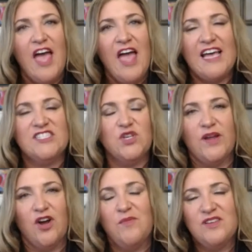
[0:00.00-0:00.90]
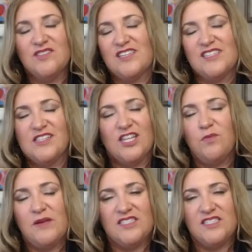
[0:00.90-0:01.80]
And so it almost is a little
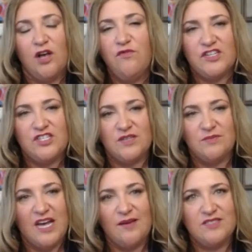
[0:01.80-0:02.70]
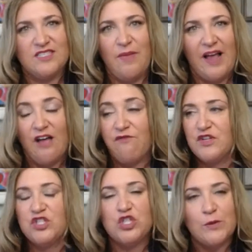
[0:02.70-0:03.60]
bit selfish sometimes, because I'm like, I feel
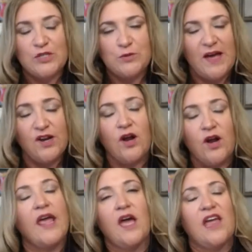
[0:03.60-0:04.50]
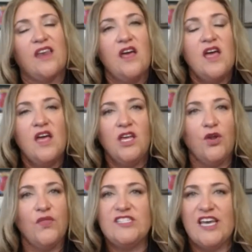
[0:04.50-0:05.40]
so much better. And,
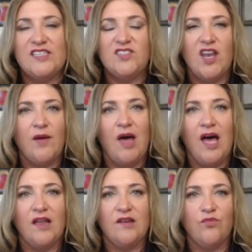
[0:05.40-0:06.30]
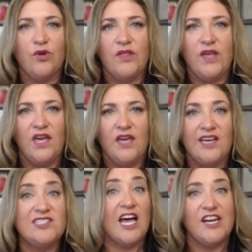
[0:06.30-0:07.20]
the days that I'm not really
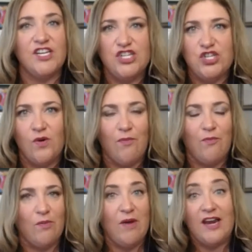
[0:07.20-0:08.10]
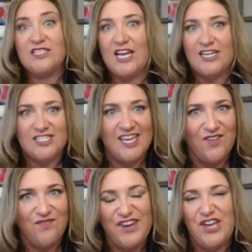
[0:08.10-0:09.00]
excited to show up, or I'm not excited to get
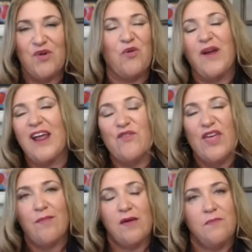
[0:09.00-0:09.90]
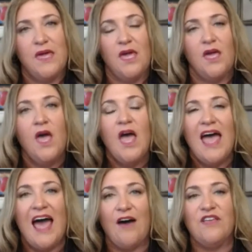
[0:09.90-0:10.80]
on video, or whatever that might be,
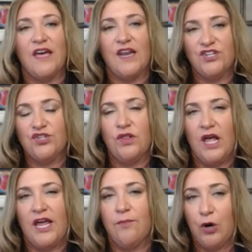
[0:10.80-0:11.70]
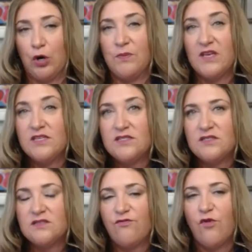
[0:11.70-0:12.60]
having that underlying
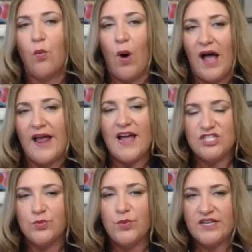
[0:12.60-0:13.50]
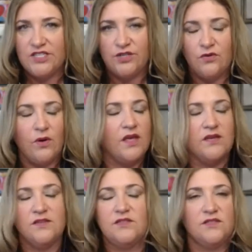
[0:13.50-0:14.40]
purpose for why I do what I do
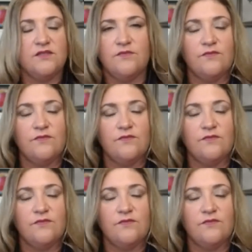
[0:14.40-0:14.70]
is,